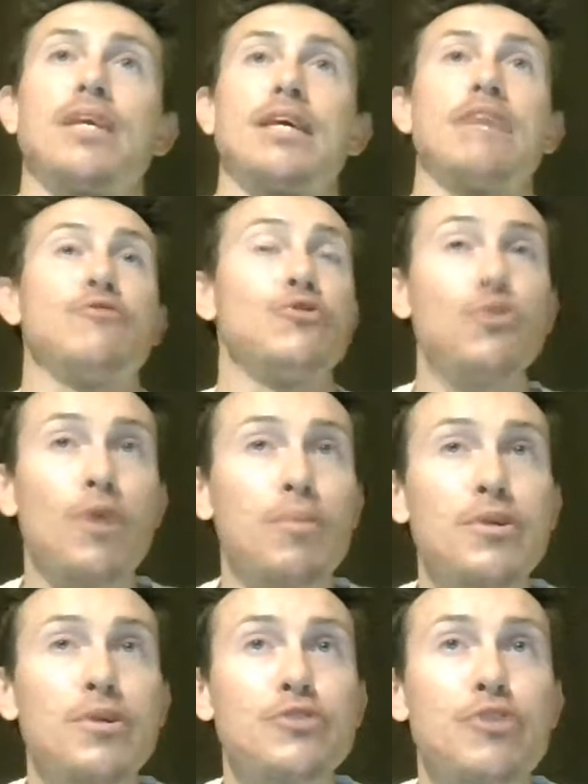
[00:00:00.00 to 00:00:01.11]
If you do want to
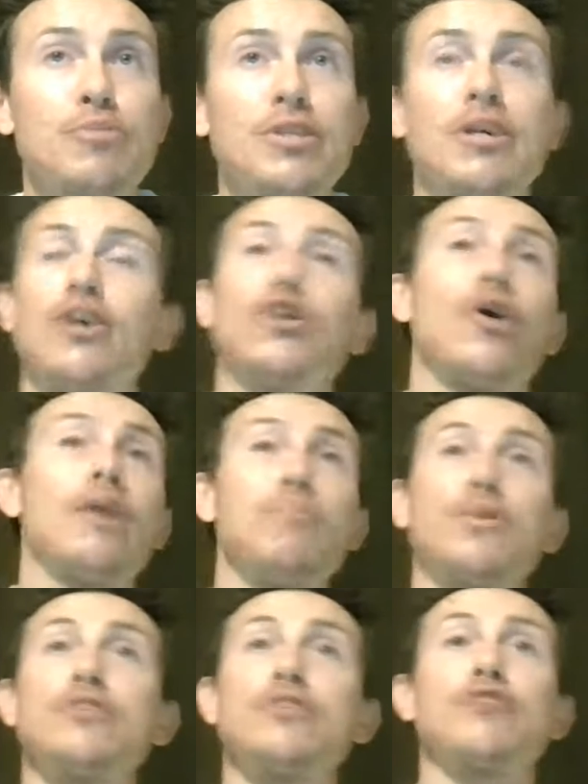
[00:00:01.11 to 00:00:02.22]
put a description, go ahead and
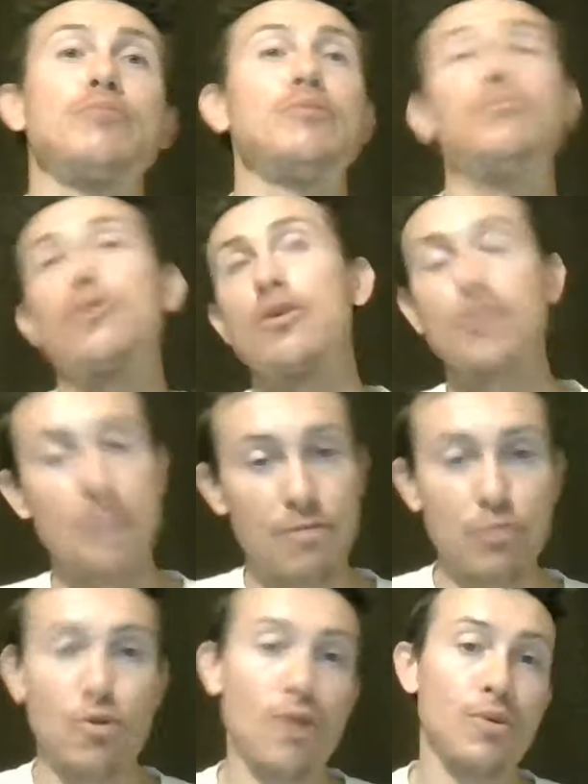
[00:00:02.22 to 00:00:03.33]
put a description, put all the stuff
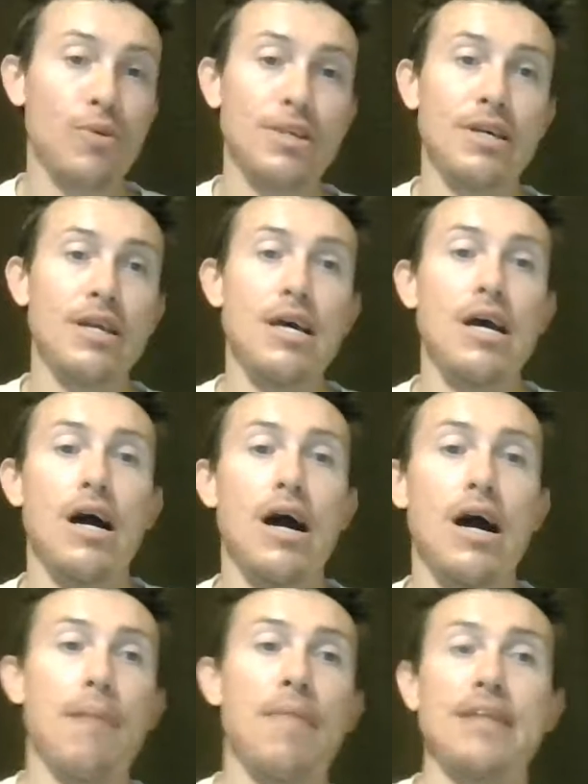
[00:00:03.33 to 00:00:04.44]
that's wrong with it.
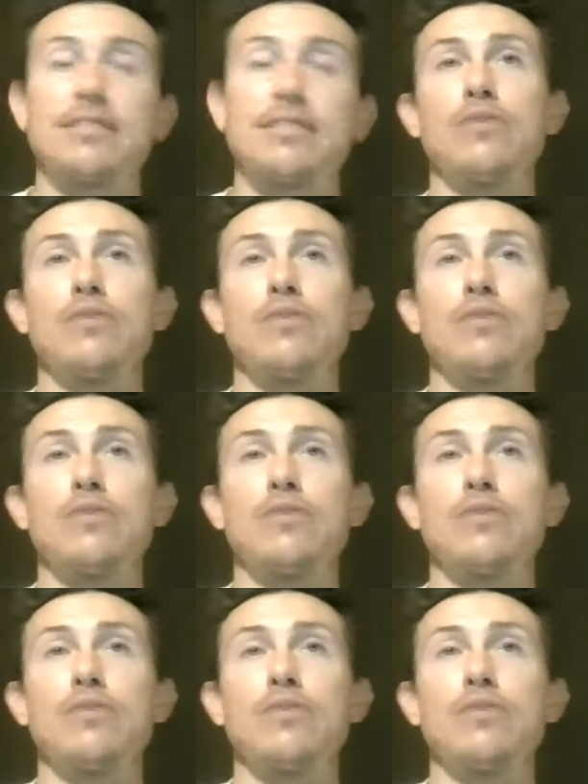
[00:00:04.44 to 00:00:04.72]
That's